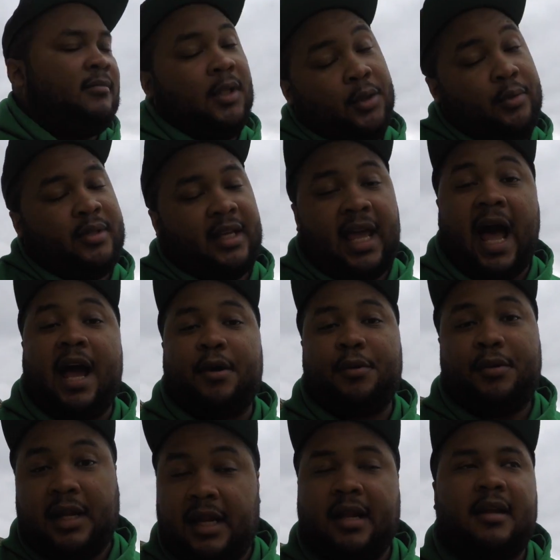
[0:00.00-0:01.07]
who's the guy
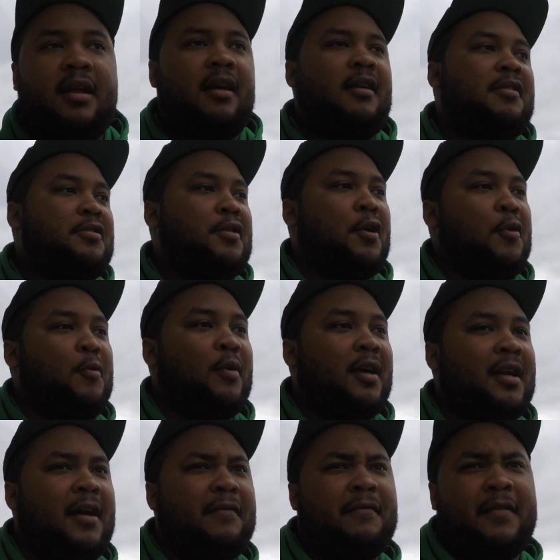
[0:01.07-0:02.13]
who did it. So we're
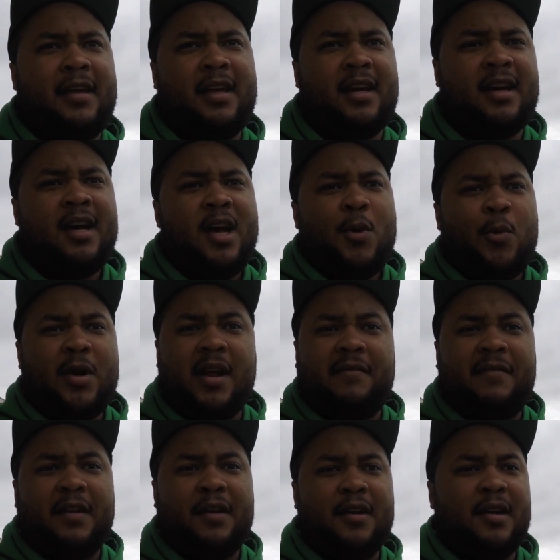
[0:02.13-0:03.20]

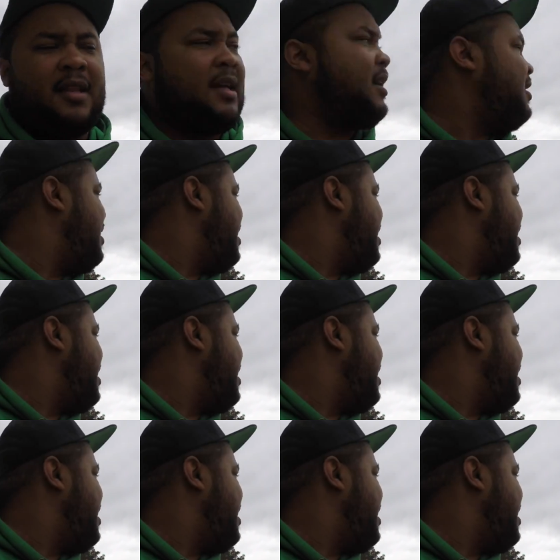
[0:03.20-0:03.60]
definitely good there.